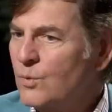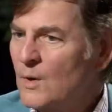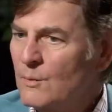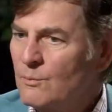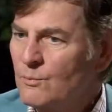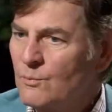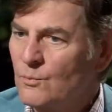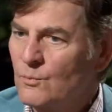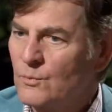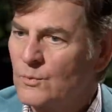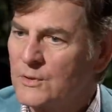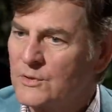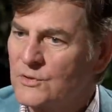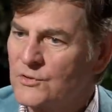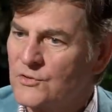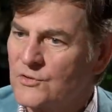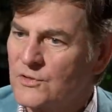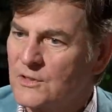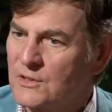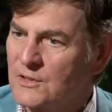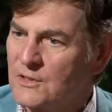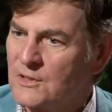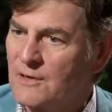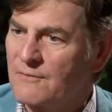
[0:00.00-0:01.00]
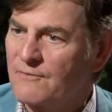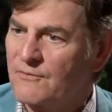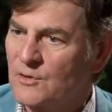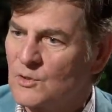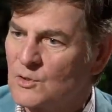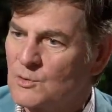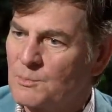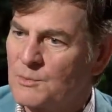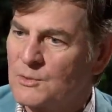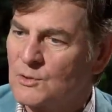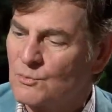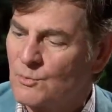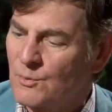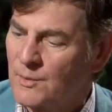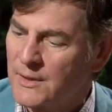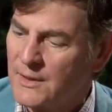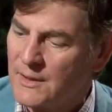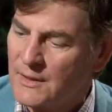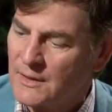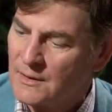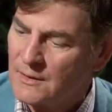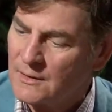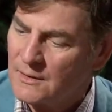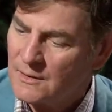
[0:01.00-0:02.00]
What was the difference
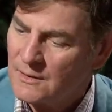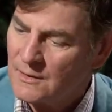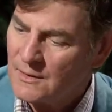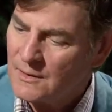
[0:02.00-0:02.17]
between